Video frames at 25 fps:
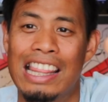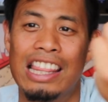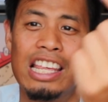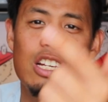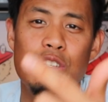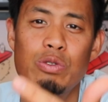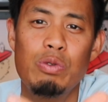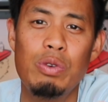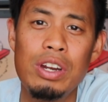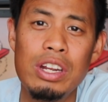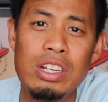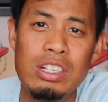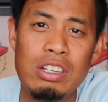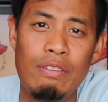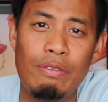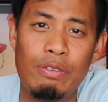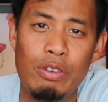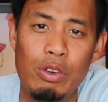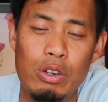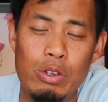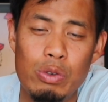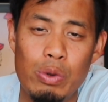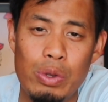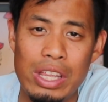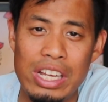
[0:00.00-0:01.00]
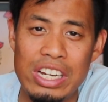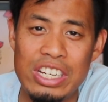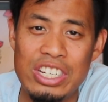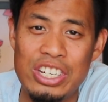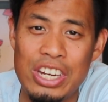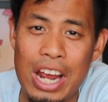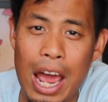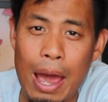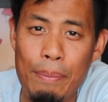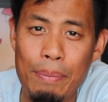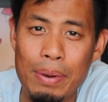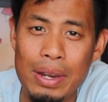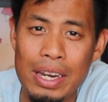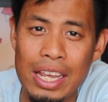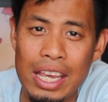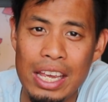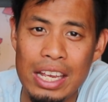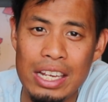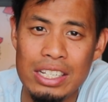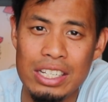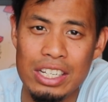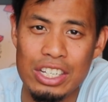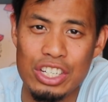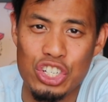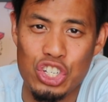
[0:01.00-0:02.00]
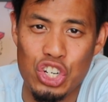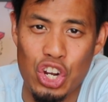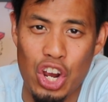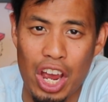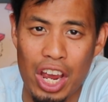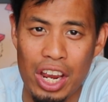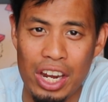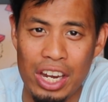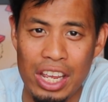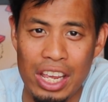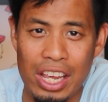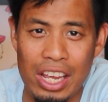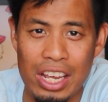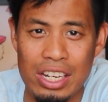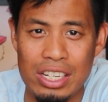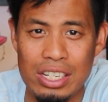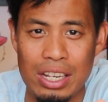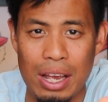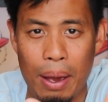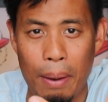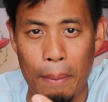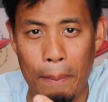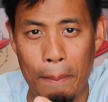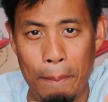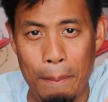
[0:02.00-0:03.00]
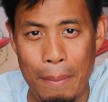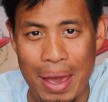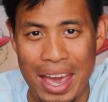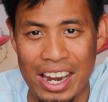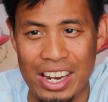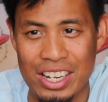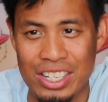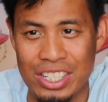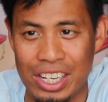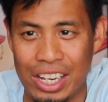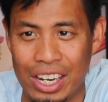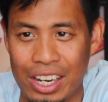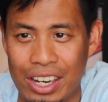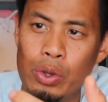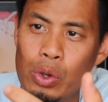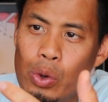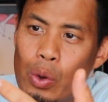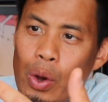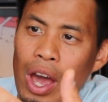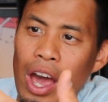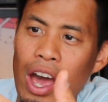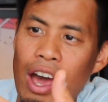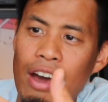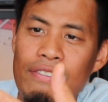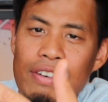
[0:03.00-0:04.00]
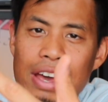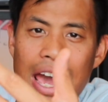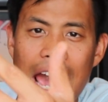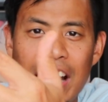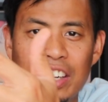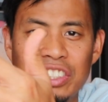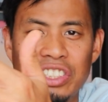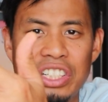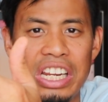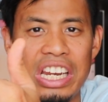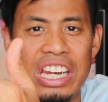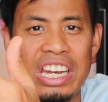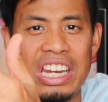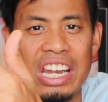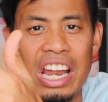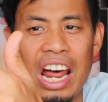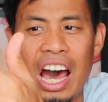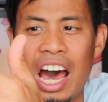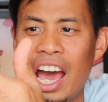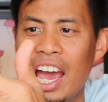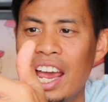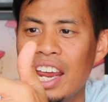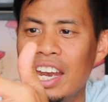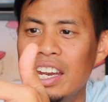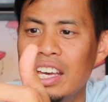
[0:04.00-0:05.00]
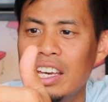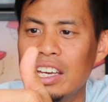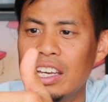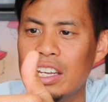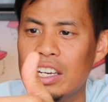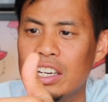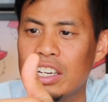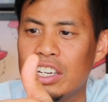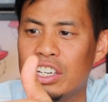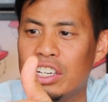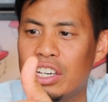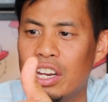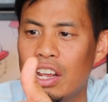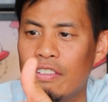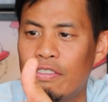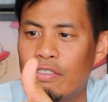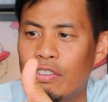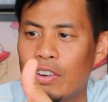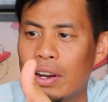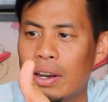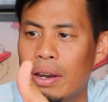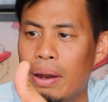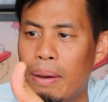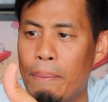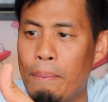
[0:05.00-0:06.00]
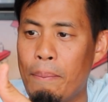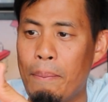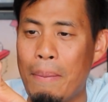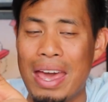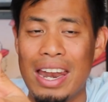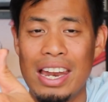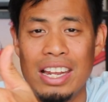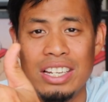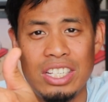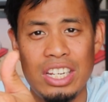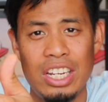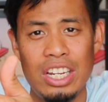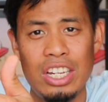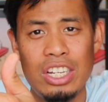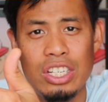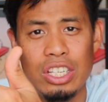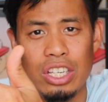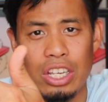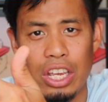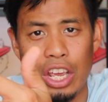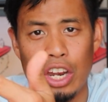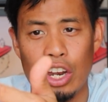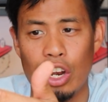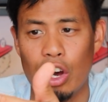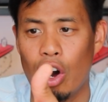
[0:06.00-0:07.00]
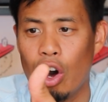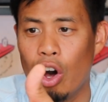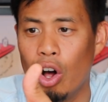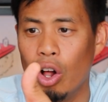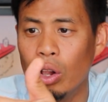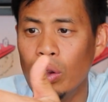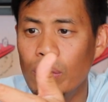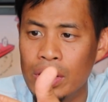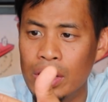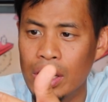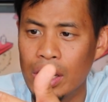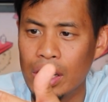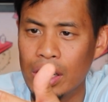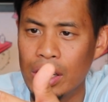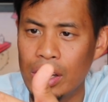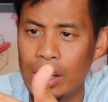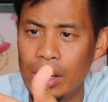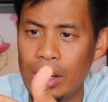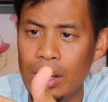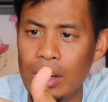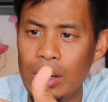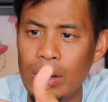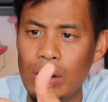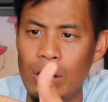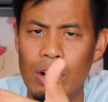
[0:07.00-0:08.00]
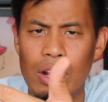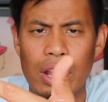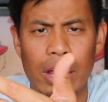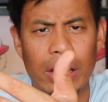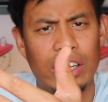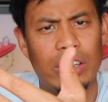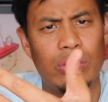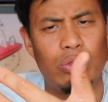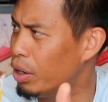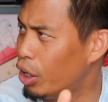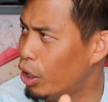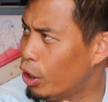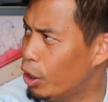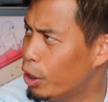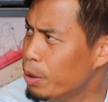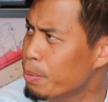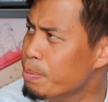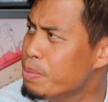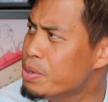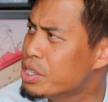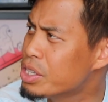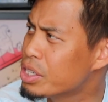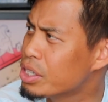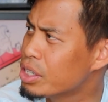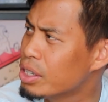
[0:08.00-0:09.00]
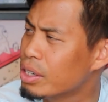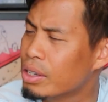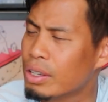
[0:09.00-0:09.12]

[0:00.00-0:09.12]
this one is infused with a Japanese-Chinese medicine. You have actually 9 different medicines in all in here, or like herbs.